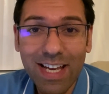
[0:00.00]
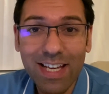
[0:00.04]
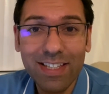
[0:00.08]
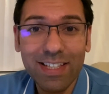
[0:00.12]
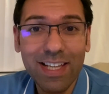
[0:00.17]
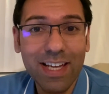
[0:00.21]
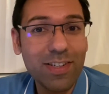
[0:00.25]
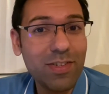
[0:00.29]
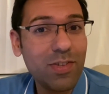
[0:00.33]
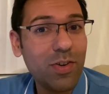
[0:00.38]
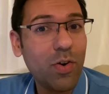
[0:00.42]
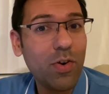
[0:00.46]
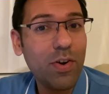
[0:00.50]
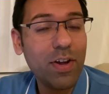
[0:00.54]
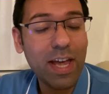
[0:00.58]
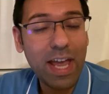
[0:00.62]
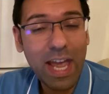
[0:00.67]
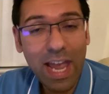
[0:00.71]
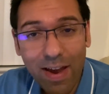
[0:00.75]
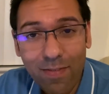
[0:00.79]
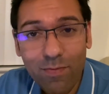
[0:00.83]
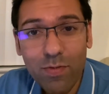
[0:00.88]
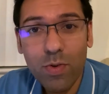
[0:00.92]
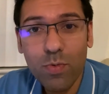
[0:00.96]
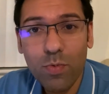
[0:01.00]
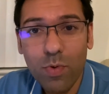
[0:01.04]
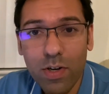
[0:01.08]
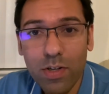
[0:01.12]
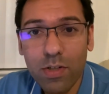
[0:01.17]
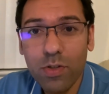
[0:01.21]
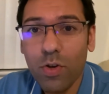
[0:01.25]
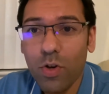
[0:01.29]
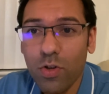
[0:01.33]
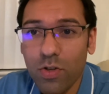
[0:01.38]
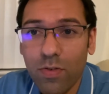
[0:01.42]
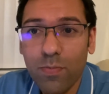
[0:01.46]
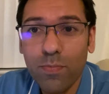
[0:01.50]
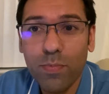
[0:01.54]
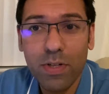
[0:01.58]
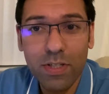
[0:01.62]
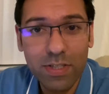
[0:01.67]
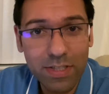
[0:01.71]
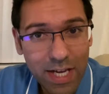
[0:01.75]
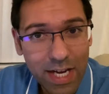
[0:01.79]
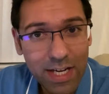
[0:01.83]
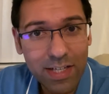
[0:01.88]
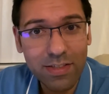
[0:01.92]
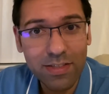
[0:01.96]
that not everyone could have
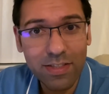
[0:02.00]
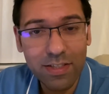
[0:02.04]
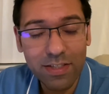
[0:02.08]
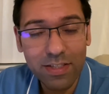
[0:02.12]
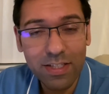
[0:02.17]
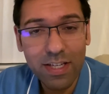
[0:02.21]
predicted